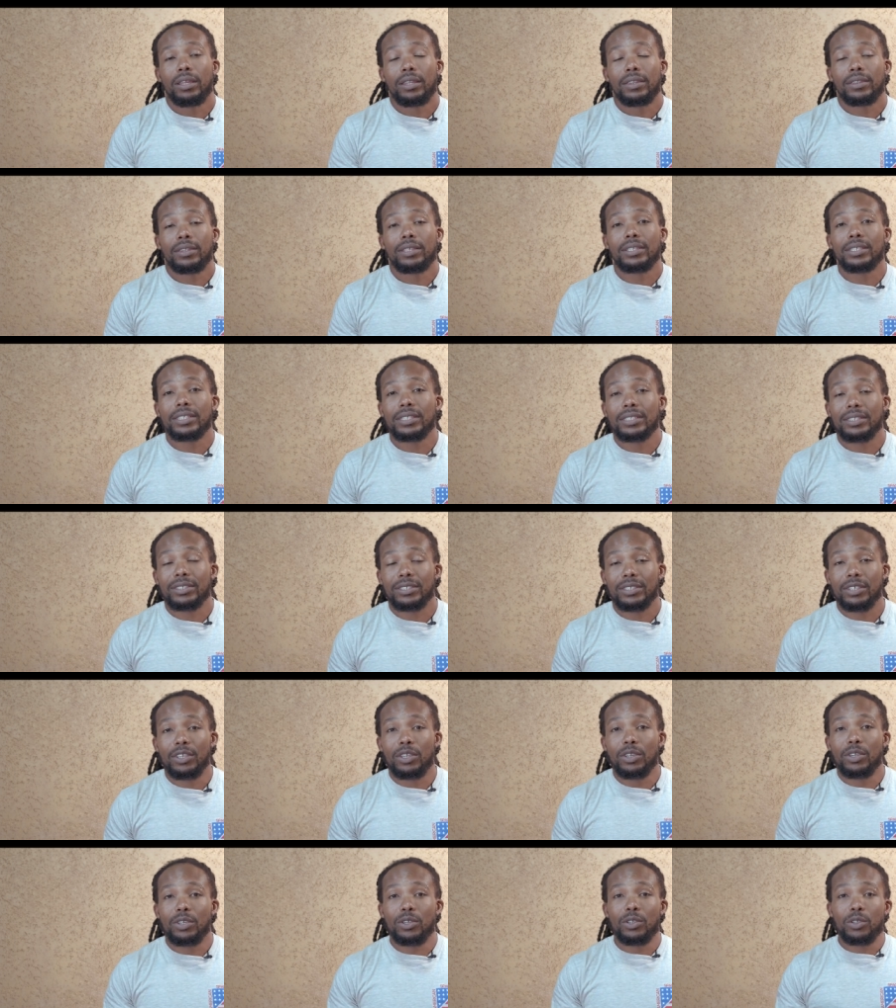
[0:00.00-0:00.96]
this is
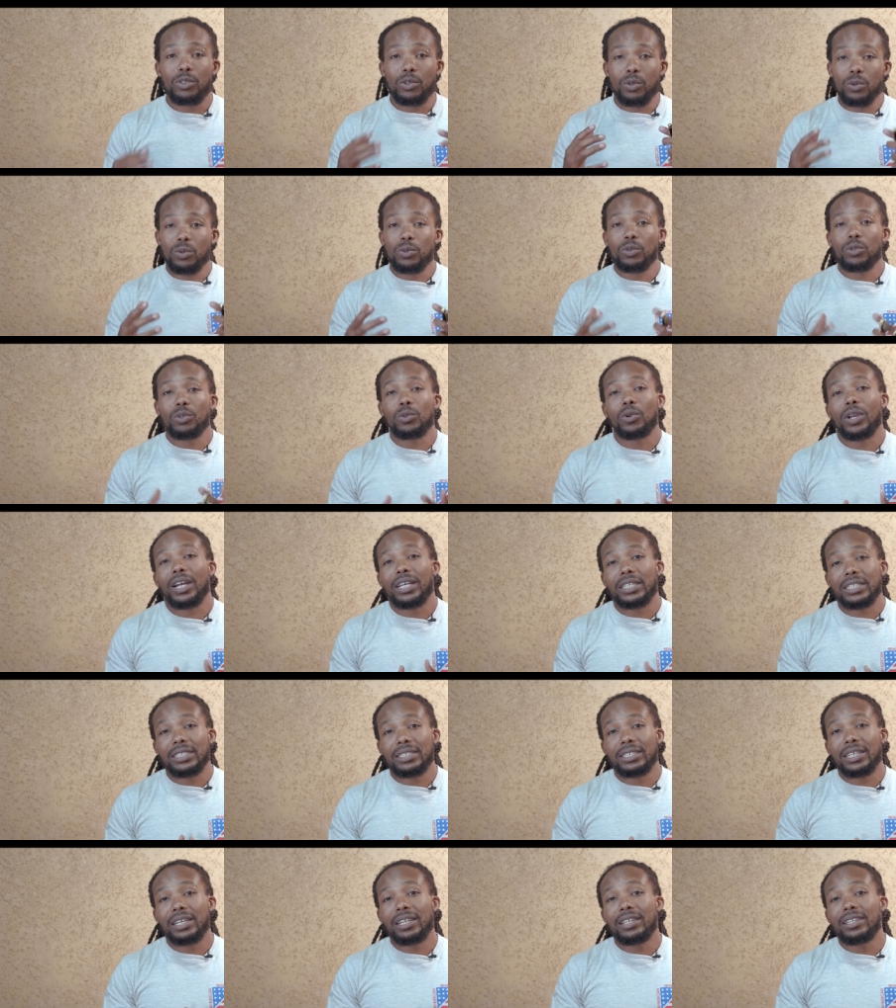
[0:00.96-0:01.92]
you you are
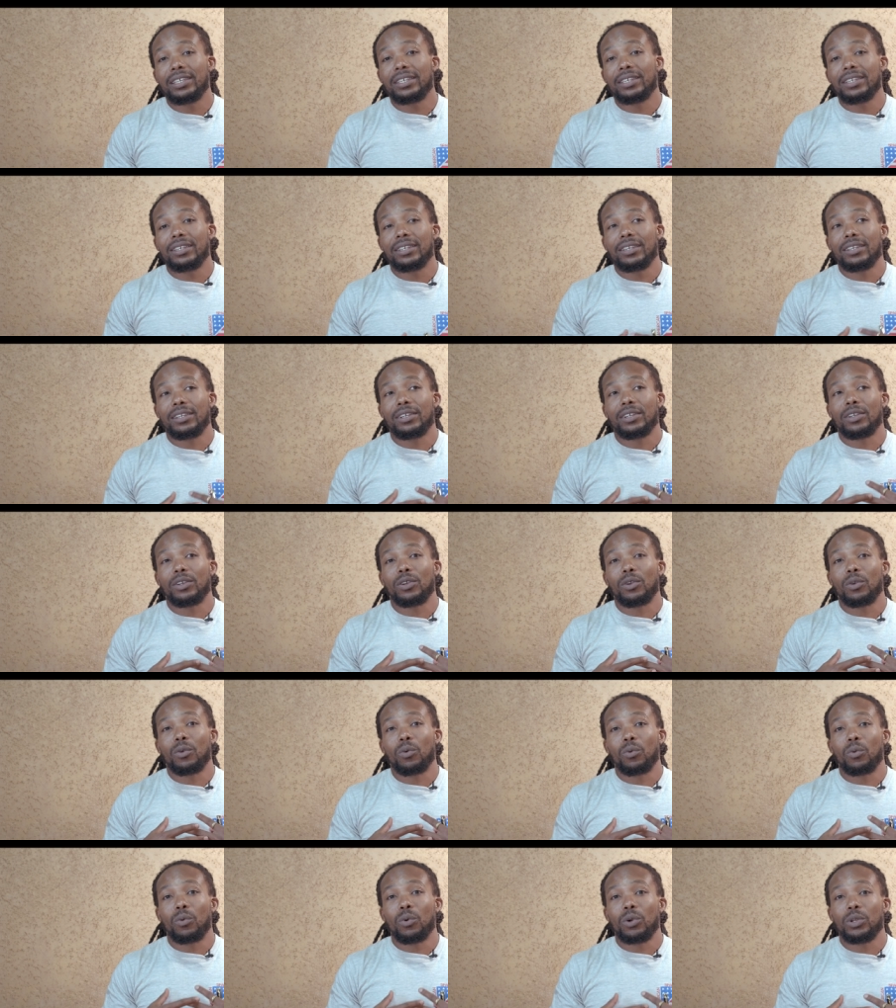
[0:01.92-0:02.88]
selling
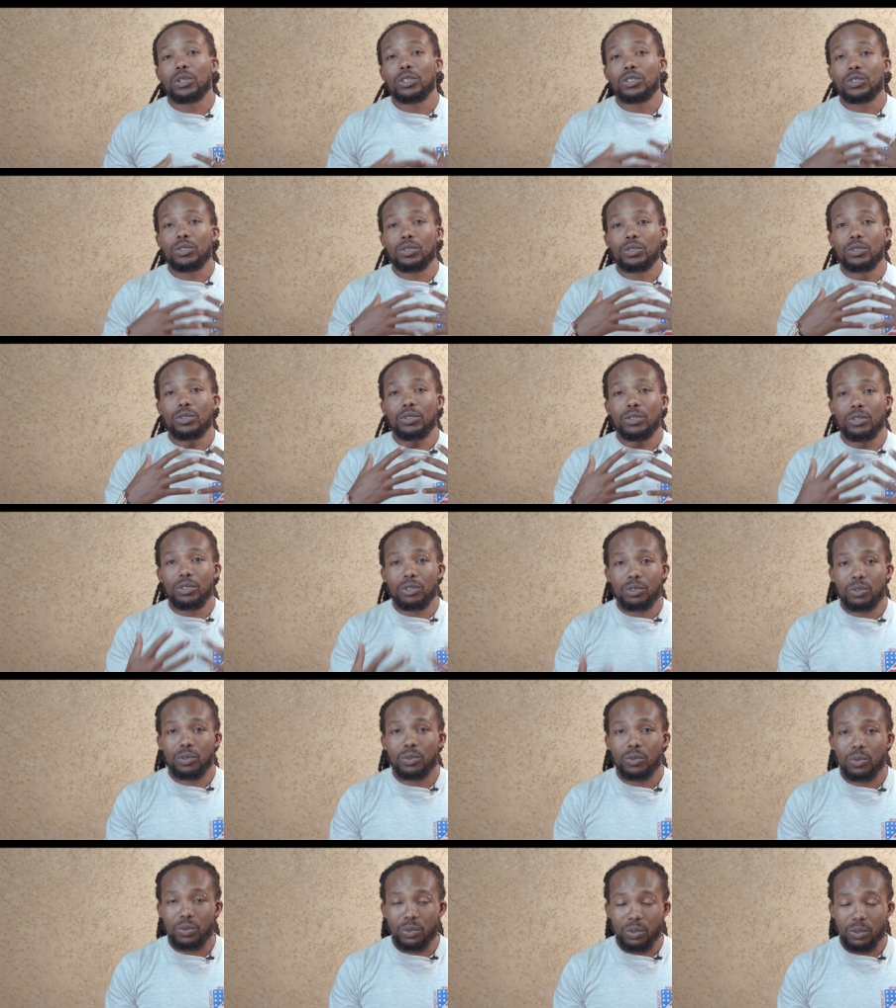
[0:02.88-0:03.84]
what
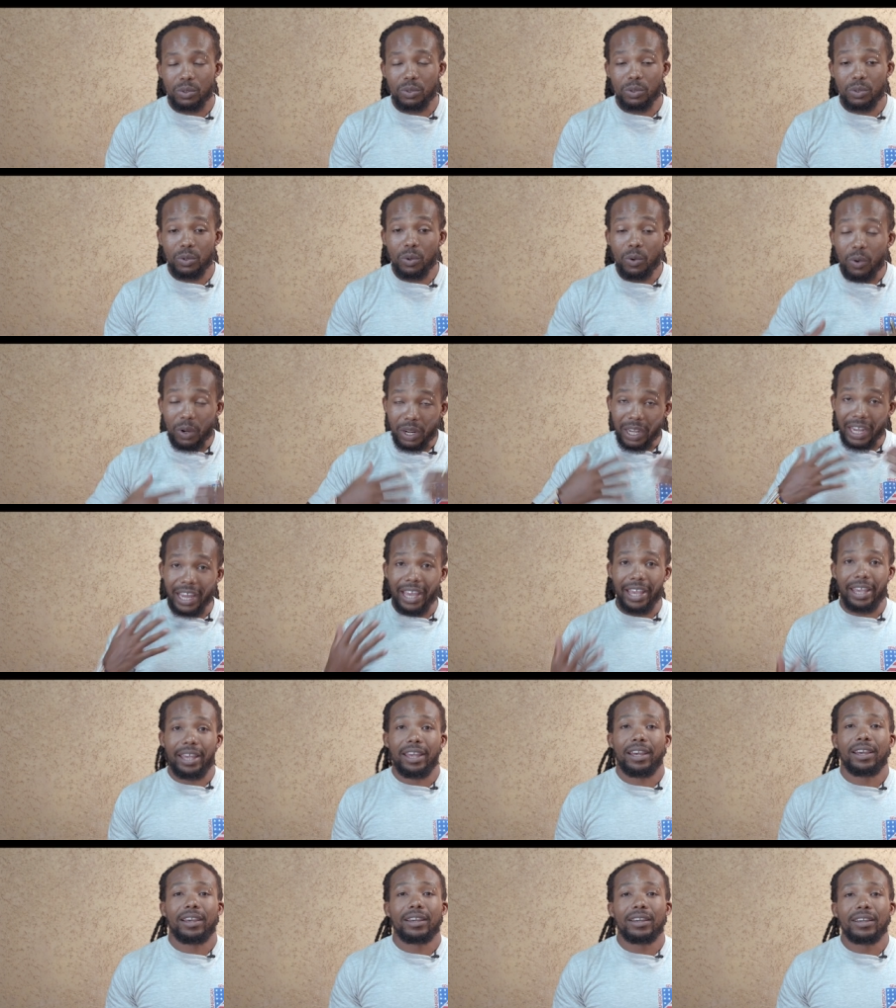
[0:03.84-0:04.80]
you look
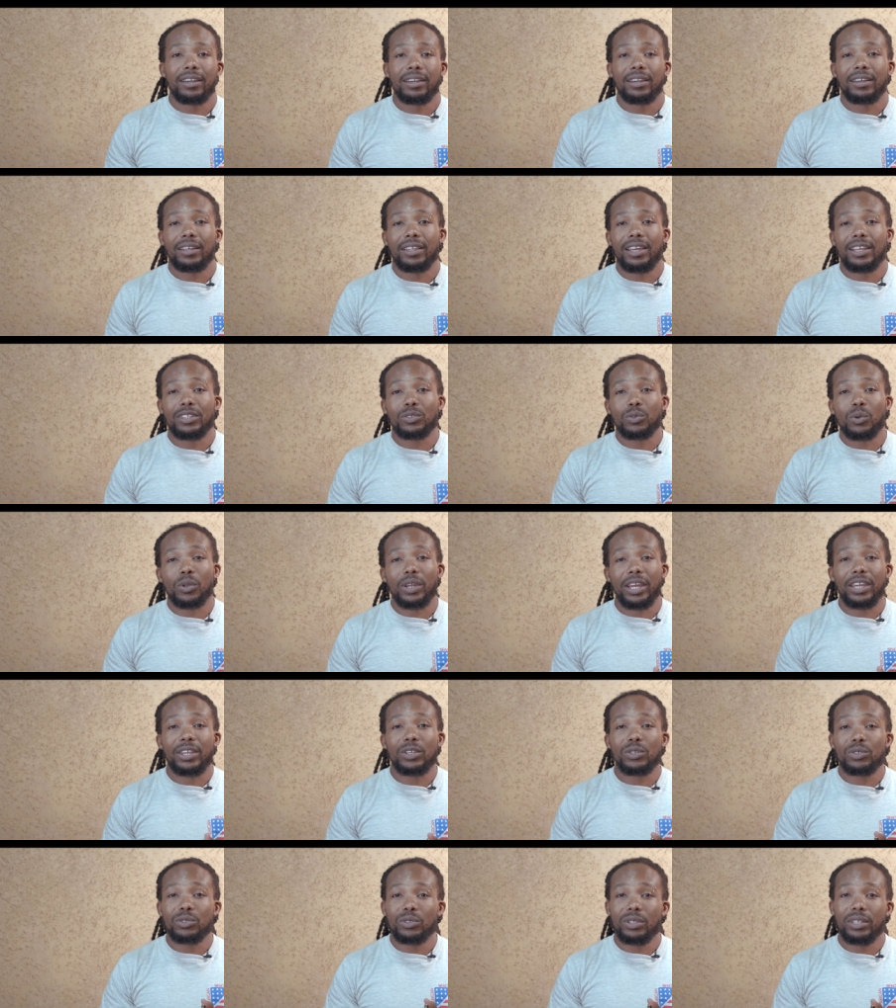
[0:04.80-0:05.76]
like that's what i
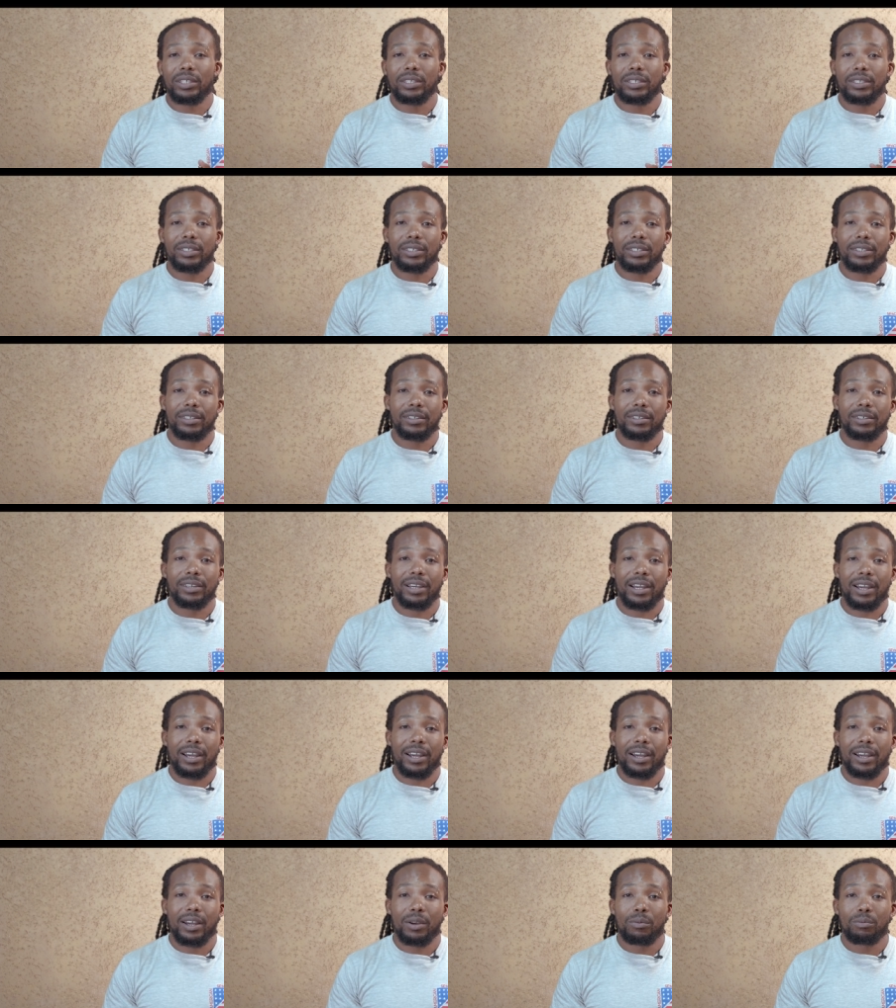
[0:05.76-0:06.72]
usually
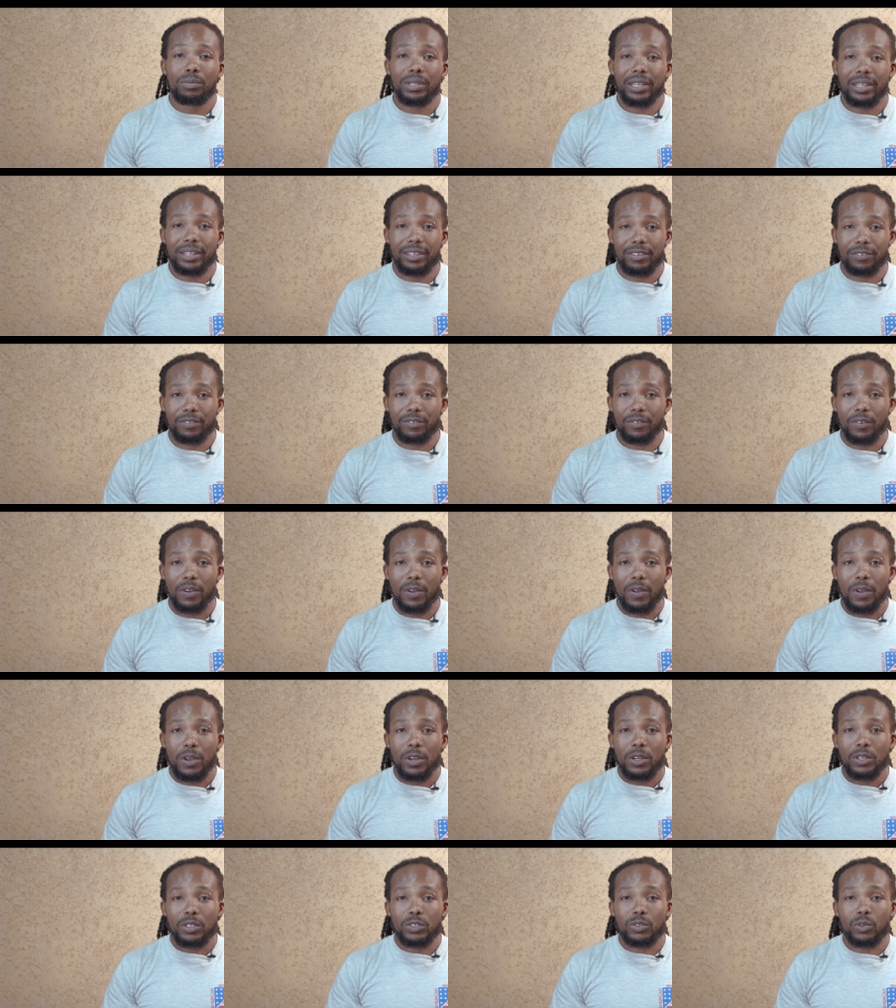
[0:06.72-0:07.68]
uh, believe
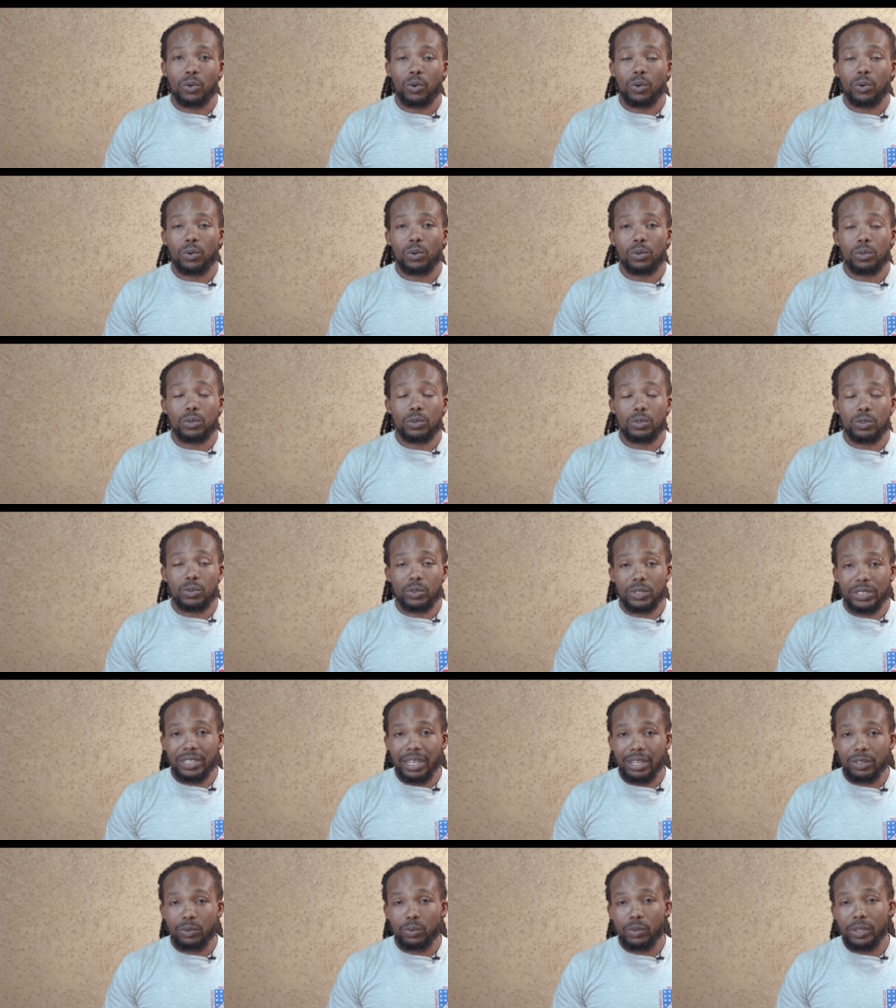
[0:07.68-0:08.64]
so to
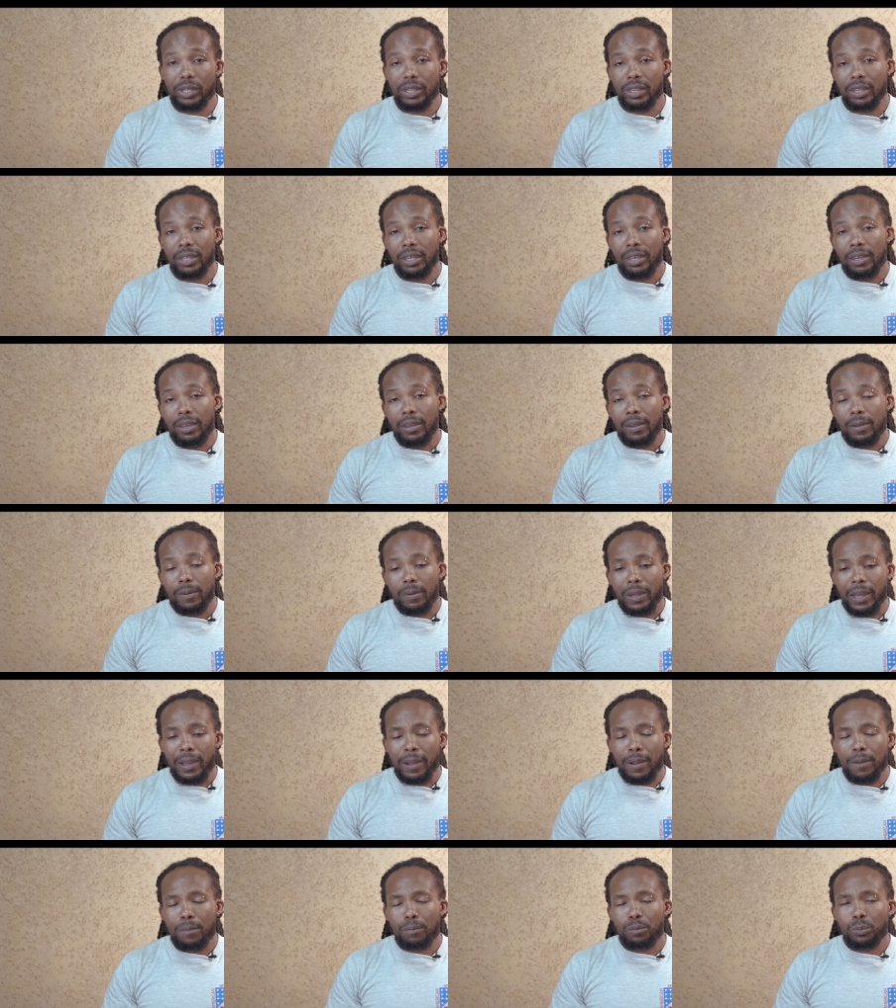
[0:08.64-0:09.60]
start with
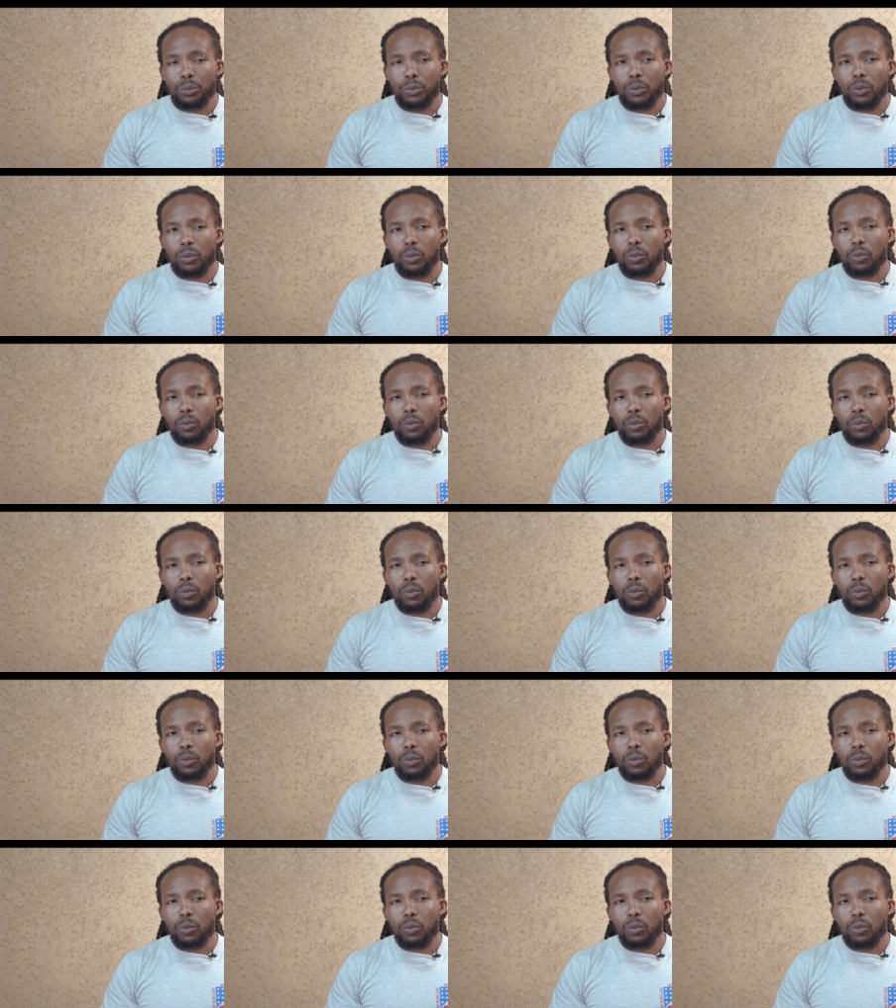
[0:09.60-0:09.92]
um,